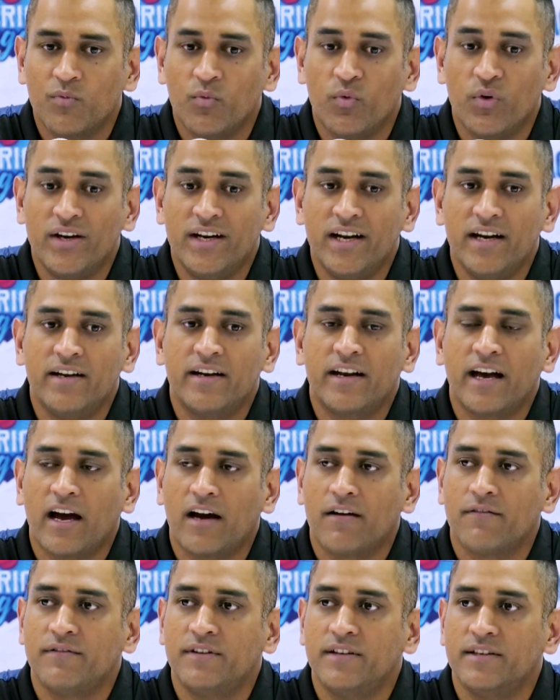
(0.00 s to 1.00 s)
we didn't
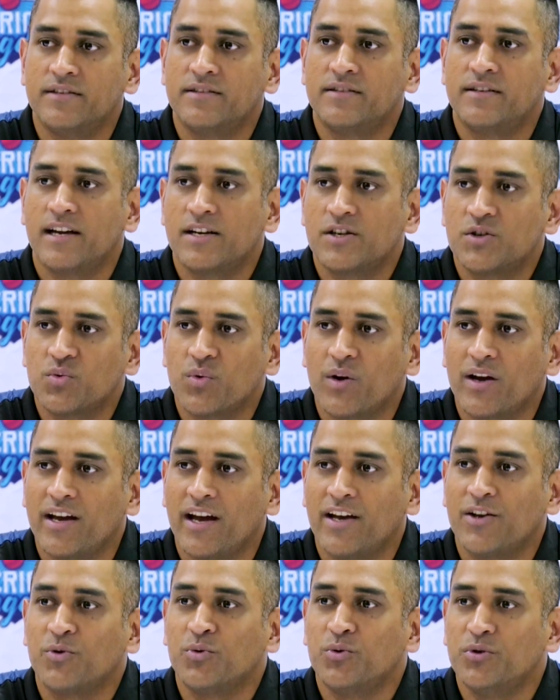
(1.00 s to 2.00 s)
have this, that's
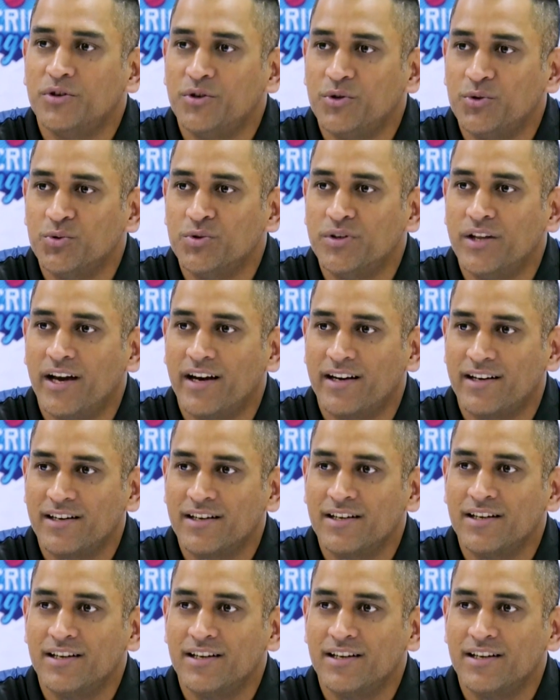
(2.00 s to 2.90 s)
why I couldn't do that.